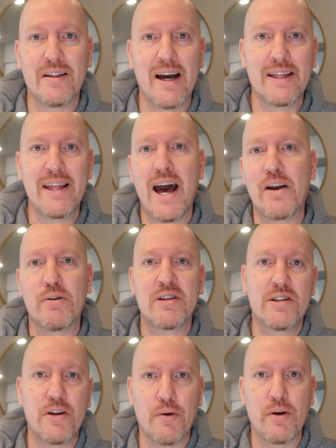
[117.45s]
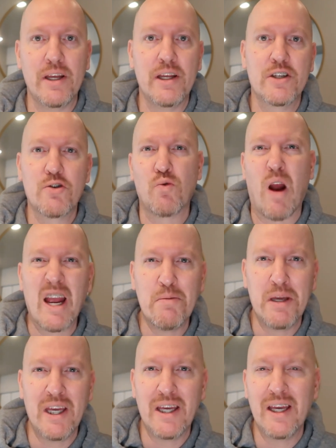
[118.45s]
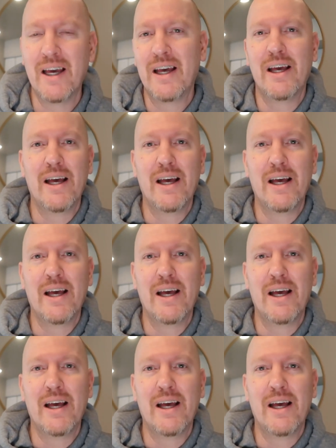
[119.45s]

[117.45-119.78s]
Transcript: like that, or it's dirty, it's grimy.